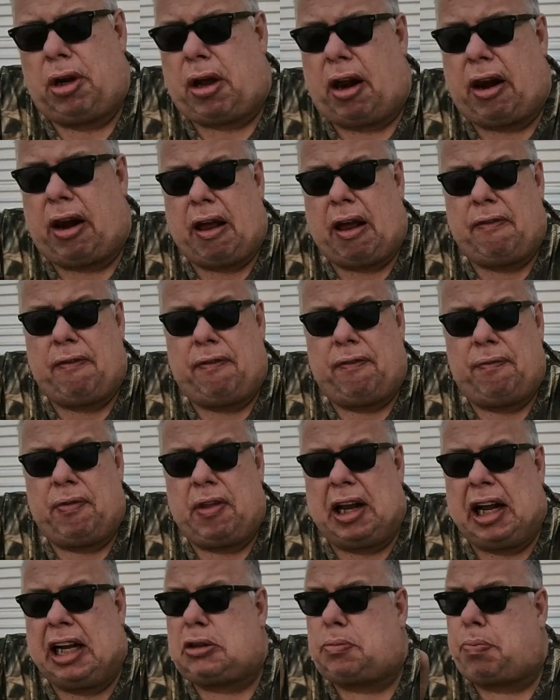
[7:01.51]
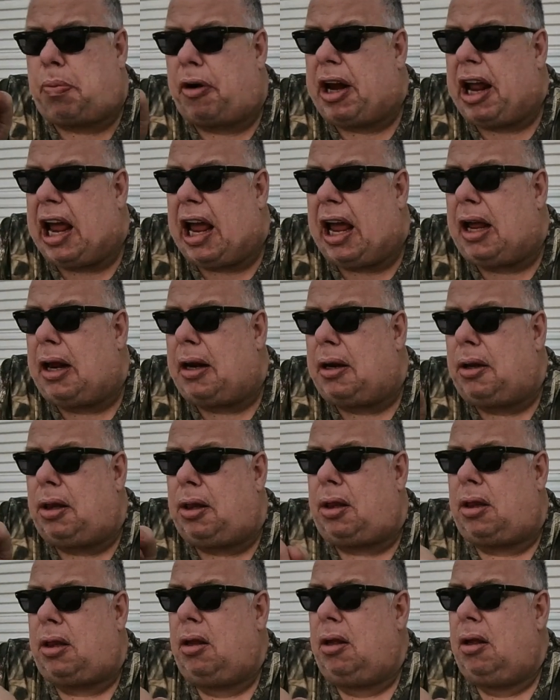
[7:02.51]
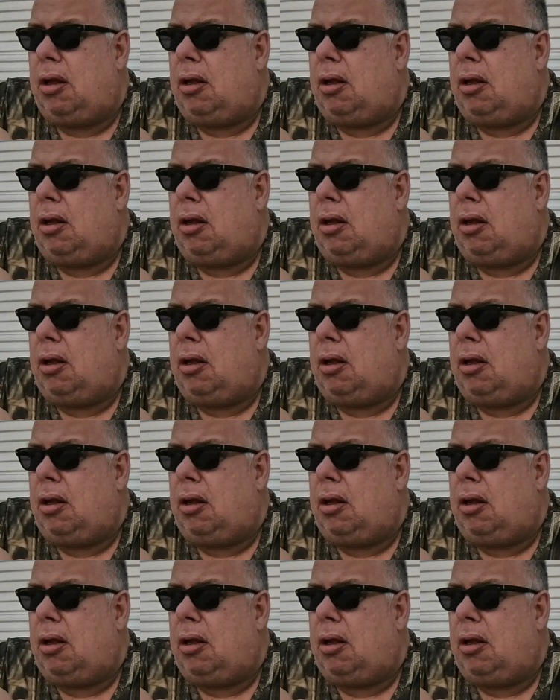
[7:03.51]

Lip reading: You have expert hands,